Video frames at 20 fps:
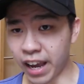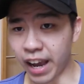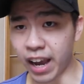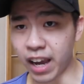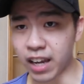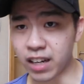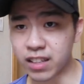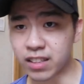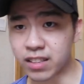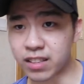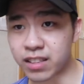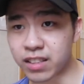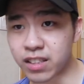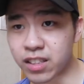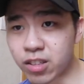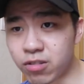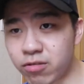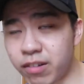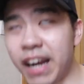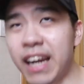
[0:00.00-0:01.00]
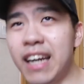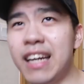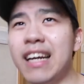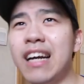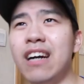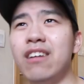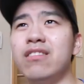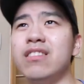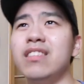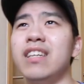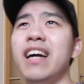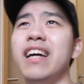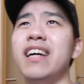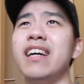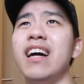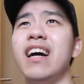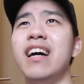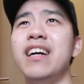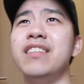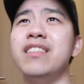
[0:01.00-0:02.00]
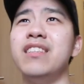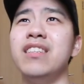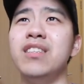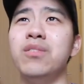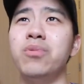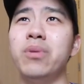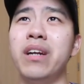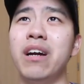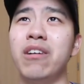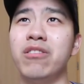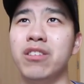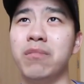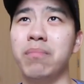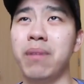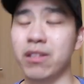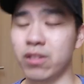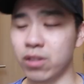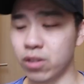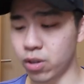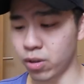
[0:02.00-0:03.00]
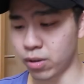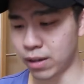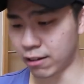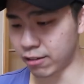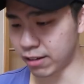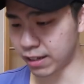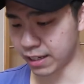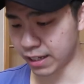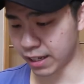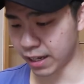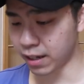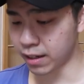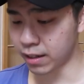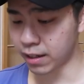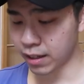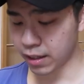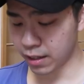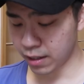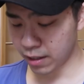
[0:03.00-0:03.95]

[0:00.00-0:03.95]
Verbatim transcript: And it's still raining outside guys, just when I was about to go out again